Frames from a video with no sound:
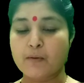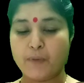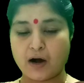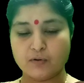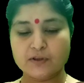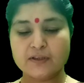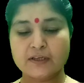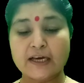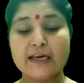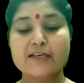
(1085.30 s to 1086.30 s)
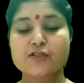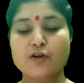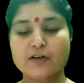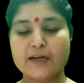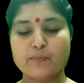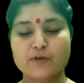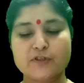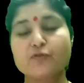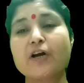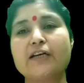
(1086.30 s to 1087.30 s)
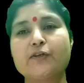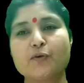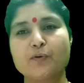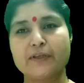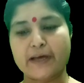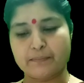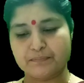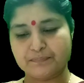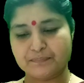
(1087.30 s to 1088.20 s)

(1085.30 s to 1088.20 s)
mahout is not able to control them.